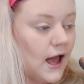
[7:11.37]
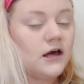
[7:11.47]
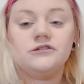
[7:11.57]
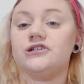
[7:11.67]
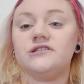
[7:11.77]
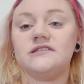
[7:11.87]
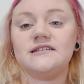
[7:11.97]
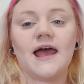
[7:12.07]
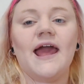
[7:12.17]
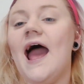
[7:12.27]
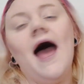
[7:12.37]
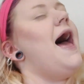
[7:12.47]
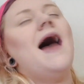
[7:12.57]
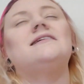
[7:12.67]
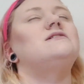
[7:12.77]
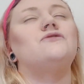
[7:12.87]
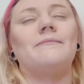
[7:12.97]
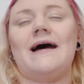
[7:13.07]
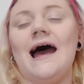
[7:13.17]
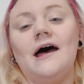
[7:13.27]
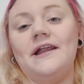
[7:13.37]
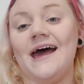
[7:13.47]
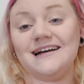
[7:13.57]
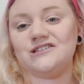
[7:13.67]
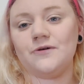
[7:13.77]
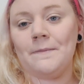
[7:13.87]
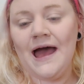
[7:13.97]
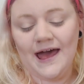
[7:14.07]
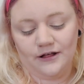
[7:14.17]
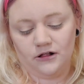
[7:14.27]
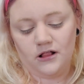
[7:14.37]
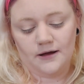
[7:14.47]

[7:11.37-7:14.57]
And just to stay extra matte and extra pale,